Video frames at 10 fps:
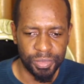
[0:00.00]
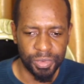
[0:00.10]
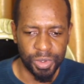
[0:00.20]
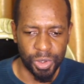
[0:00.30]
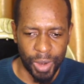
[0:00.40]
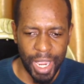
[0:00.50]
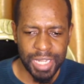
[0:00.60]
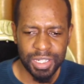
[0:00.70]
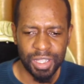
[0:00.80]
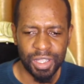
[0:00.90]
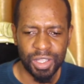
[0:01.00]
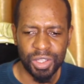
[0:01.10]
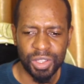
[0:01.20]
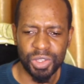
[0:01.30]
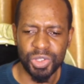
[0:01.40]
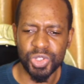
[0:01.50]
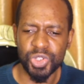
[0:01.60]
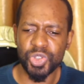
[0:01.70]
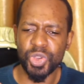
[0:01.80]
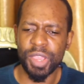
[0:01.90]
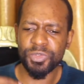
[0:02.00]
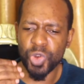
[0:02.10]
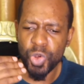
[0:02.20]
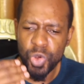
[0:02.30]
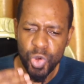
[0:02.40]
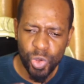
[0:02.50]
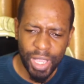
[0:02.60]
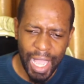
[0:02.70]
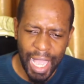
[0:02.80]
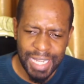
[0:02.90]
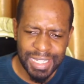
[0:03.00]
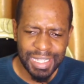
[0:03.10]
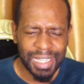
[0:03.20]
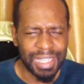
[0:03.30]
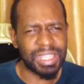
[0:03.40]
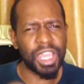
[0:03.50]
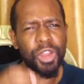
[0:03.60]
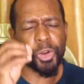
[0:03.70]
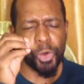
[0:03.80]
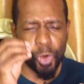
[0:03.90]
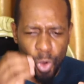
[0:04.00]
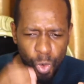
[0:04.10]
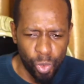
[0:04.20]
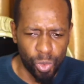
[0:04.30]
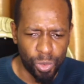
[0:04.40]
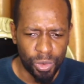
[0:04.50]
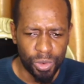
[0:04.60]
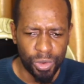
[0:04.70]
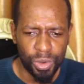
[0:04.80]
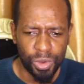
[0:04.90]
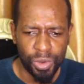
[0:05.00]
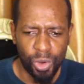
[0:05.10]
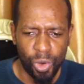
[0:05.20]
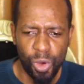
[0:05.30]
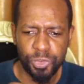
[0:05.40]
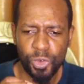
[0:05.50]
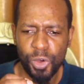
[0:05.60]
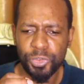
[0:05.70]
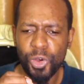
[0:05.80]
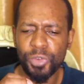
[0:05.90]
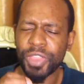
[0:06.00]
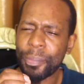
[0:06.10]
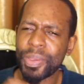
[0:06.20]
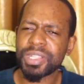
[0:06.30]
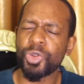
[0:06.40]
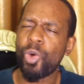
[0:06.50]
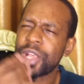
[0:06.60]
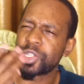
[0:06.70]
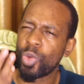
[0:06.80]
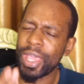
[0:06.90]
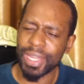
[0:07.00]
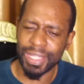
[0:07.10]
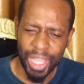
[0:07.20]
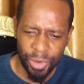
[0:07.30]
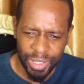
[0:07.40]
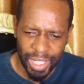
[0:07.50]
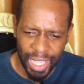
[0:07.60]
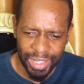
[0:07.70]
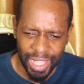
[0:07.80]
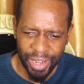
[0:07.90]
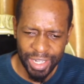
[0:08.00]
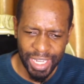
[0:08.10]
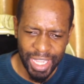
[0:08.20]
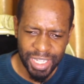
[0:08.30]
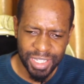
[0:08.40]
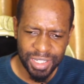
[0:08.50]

All right? You have to look at the role of, of, of the person who was wearing the, the, the red hat.